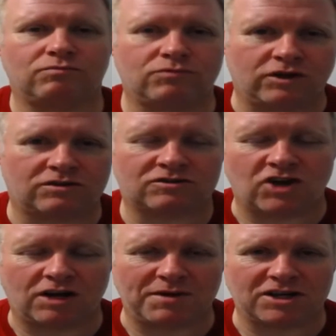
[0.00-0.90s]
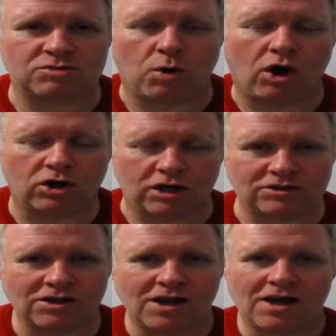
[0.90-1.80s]
they turn them into
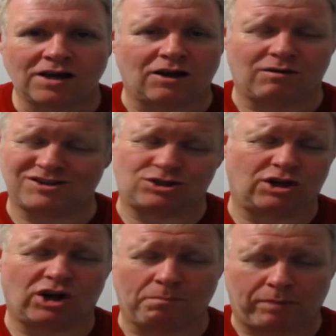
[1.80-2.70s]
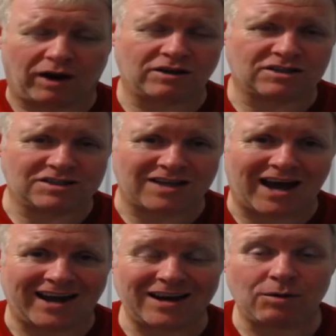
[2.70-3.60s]
smokers. You know, this is a load of bollocks. Is that
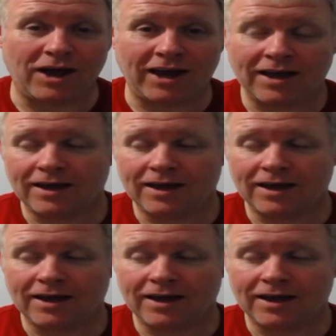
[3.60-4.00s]
anyway?